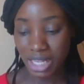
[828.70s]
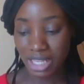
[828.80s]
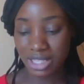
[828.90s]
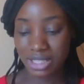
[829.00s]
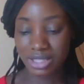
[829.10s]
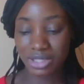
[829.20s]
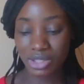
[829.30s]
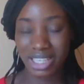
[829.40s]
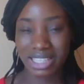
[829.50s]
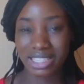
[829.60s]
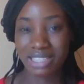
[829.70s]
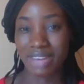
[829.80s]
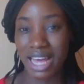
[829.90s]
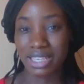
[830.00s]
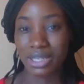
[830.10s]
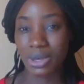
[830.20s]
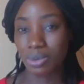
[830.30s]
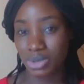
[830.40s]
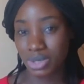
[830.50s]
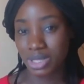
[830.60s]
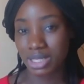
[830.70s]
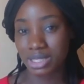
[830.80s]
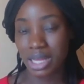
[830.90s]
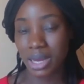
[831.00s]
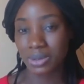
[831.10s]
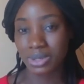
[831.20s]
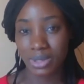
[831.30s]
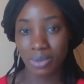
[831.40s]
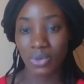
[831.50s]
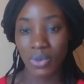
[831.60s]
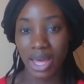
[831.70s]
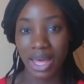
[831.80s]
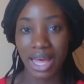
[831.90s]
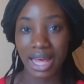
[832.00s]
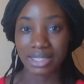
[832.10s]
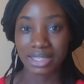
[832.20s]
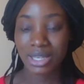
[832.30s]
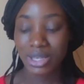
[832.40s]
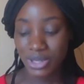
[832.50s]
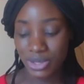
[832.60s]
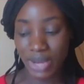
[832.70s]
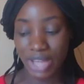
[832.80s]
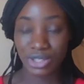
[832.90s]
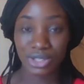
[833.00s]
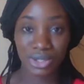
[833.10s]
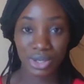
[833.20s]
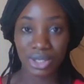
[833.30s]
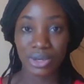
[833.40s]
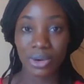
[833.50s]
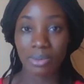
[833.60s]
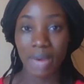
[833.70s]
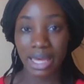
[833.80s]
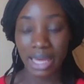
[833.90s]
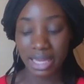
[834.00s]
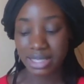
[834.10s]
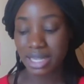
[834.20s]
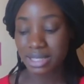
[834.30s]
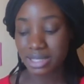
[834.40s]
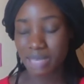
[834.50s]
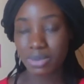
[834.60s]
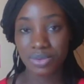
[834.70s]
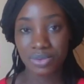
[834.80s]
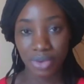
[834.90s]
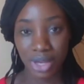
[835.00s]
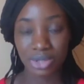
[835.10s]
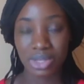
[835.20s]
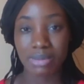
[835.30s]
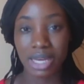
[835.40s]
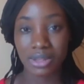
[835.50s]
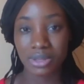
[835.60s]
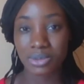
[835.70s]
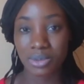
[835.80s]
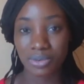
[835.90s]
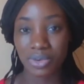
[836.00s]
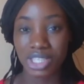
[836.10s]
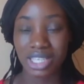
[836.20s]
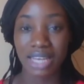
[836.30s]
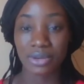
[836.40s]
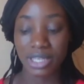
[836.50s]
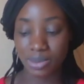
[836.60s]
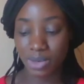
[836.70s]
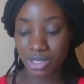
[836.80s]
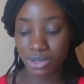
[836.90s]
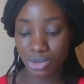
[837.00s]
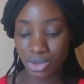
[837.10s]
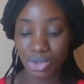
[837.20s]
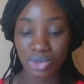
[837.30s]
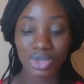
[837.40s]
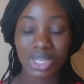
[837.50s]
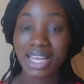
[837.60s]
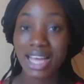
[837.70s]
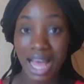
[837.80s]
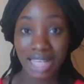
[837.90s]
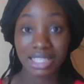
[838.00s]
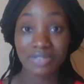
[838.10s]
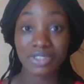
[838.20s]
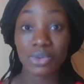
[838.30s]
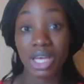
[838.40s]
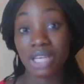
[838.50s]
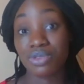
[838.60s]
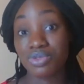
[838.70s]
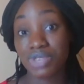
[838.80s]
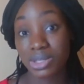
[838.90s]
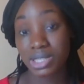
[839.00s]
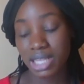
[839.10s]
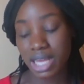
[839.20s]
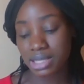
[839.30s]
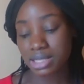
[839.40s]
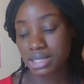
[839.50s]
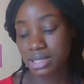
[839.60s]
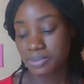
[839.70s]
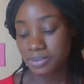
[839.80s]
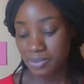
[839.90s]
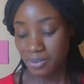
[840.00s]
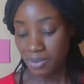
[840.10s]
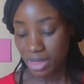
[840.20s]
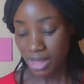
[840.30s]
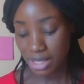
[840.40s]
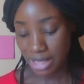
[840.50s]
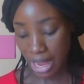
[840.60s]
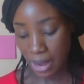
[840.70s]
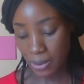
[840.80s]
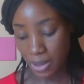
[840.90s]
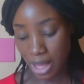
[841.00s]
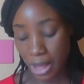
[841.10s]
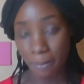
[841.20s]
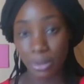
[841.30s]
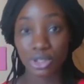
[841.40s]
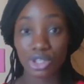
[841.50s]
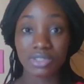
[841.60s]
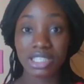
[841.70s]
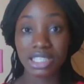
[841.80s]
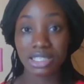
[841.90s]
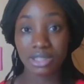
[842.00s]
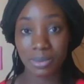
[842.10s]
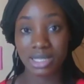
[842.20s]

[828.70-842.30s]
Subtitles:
it's not as if I had it all processed down somewhere and, you know, I just dug it up. I decided to keep it fresh so that my thoughts were fresh and I could express it to you as if it were a real test. Now, so you've seen the topic